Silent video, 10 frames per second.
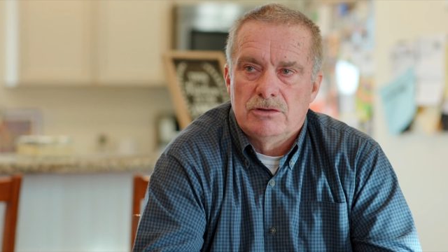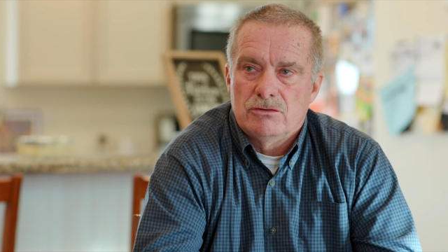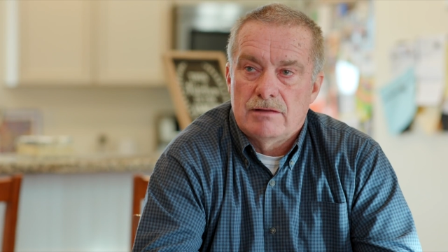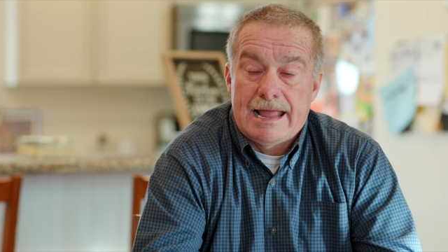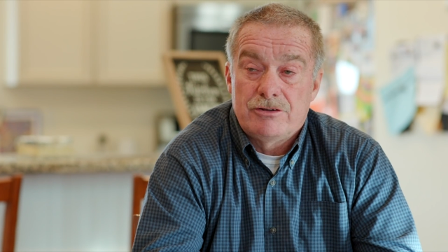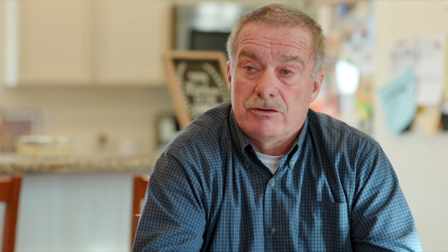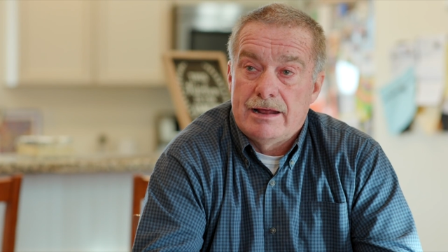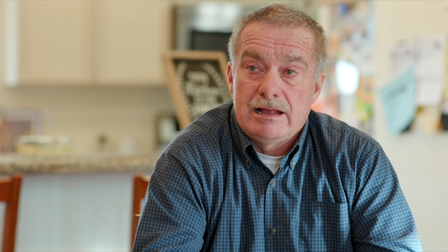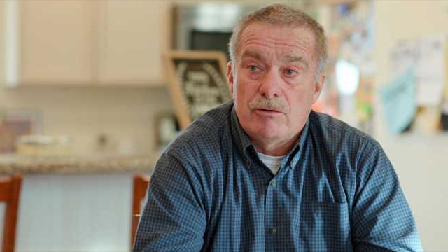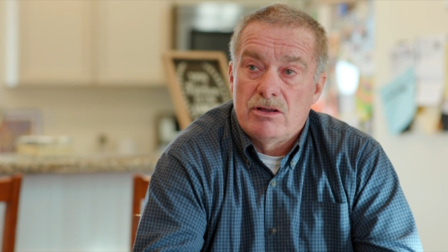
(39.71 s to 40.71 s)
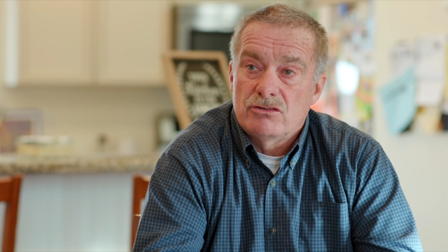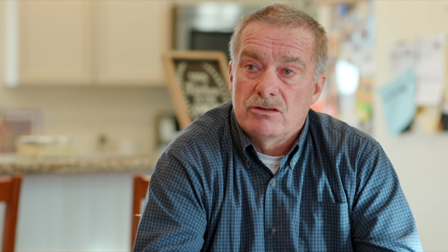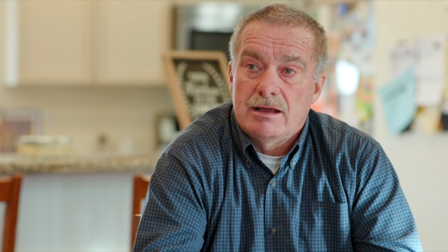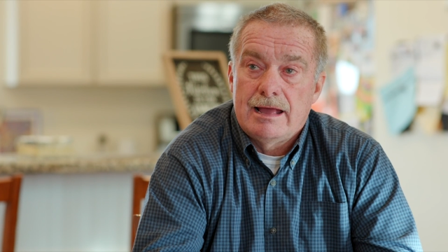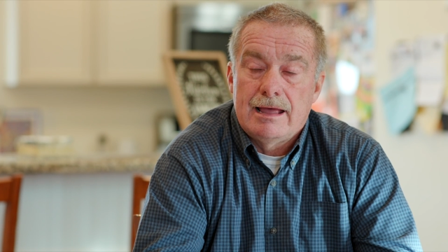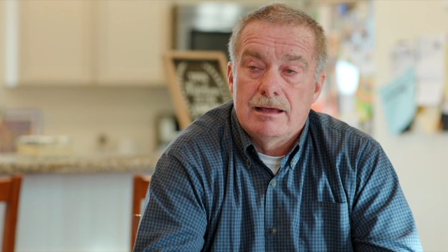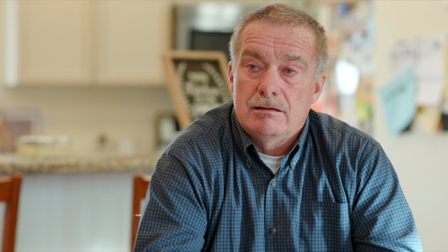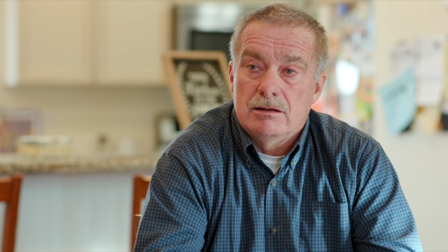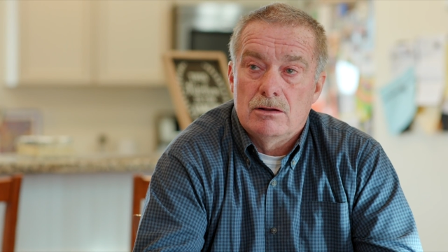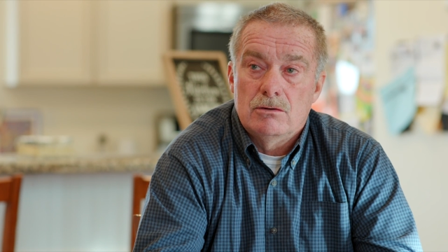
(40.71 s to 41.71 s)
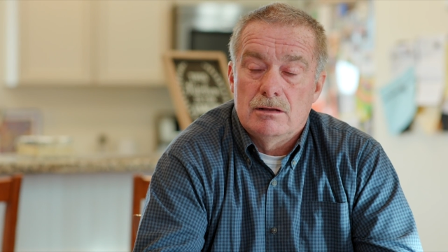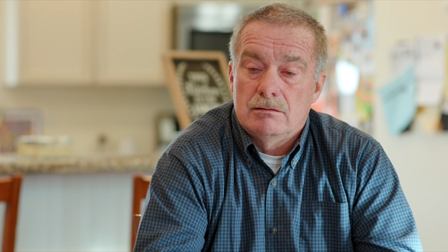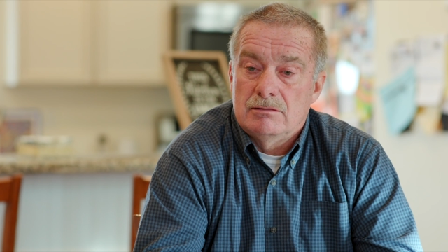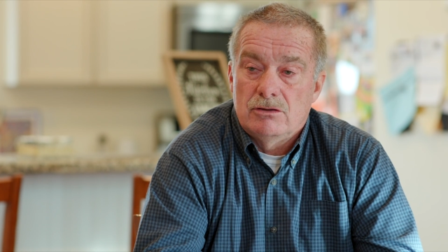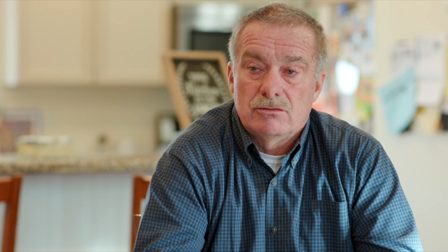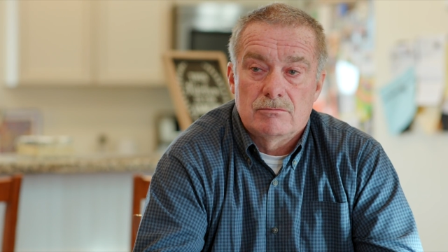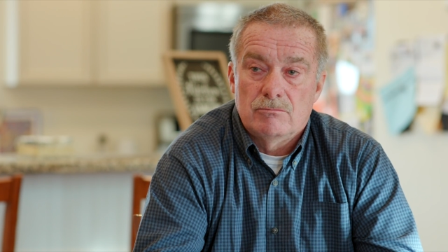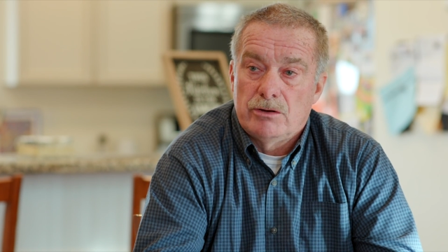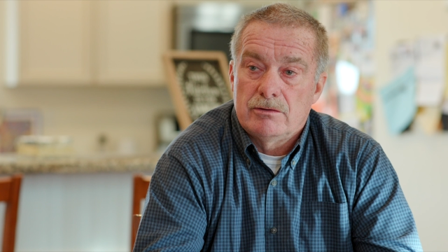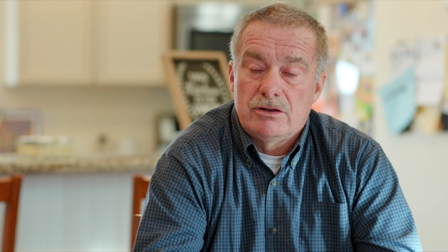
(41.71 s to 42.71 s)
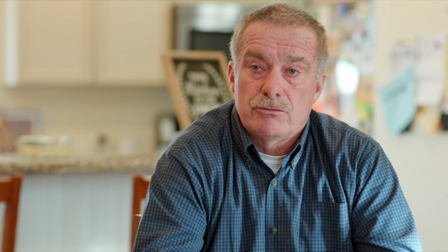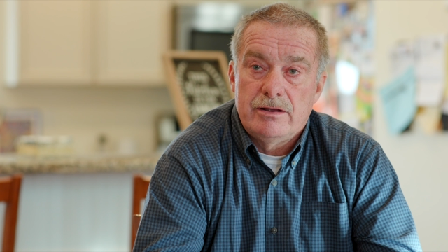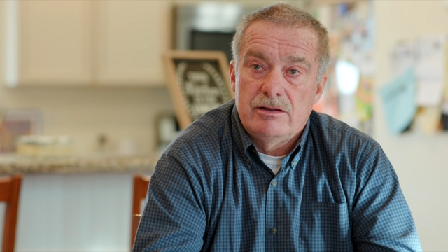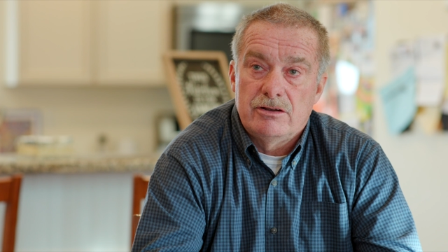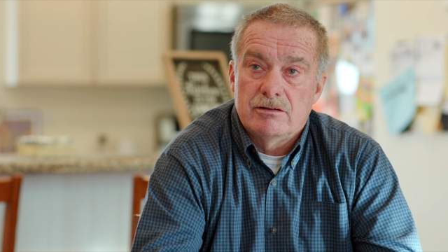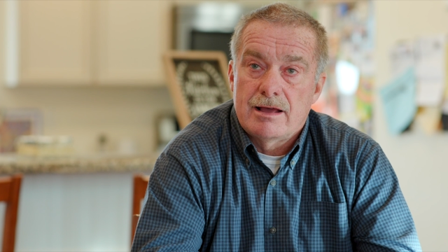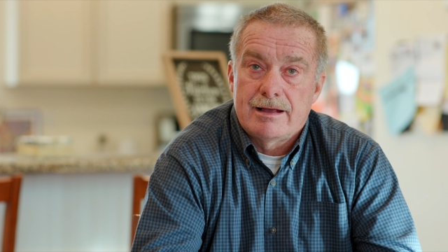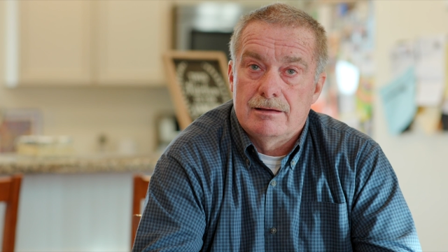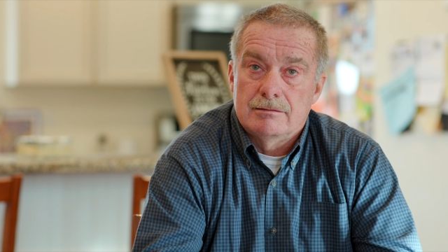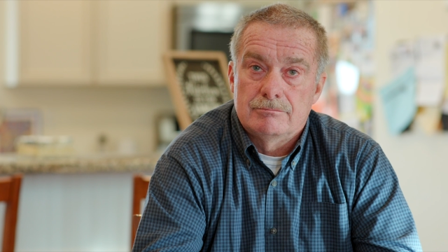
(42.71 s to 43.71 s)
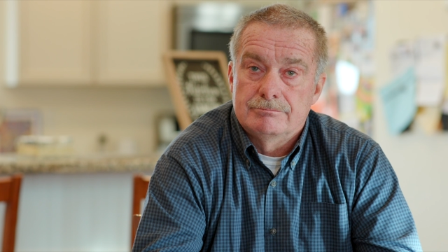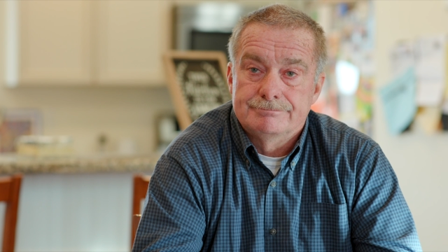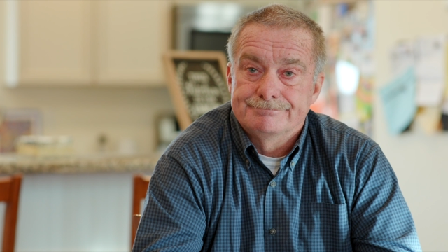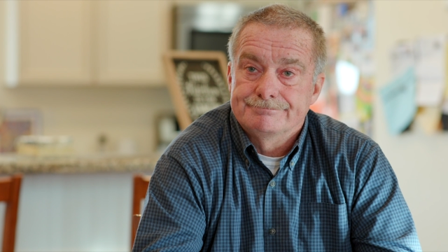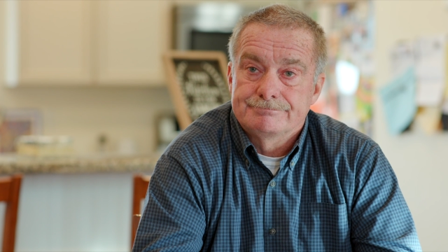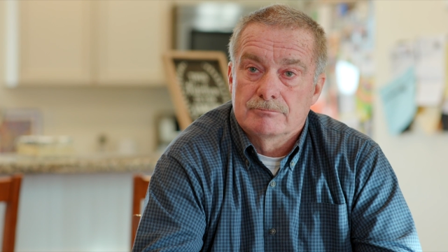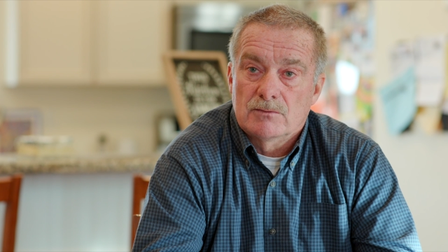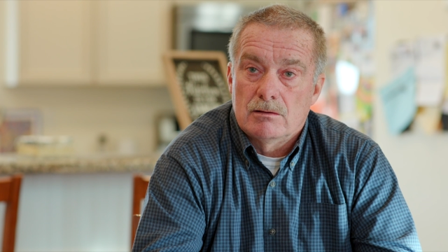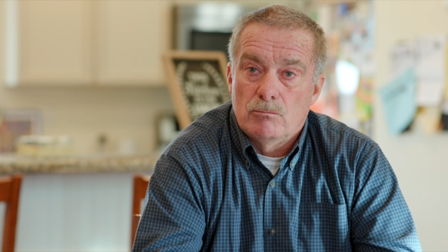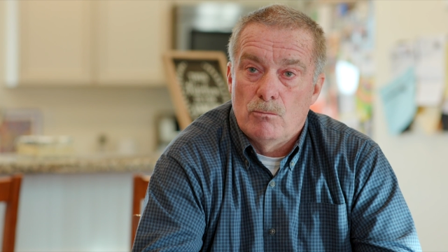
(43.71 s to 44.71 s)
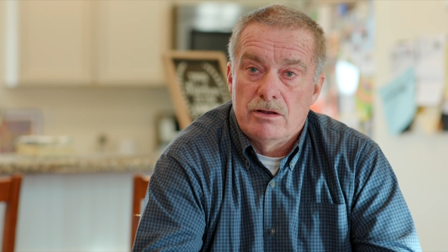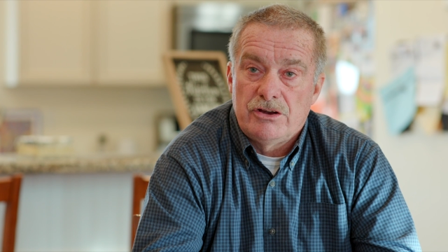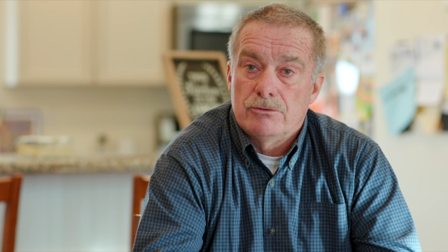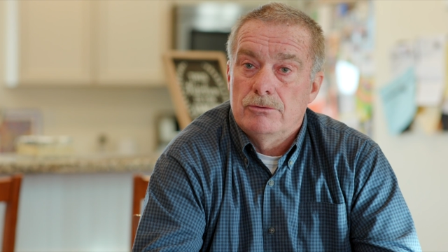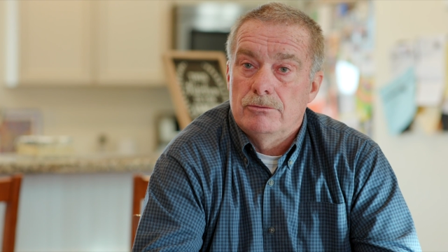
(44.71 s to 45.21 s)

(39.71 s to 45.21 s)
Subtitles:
just answered any question I had, and just really treated you like one of your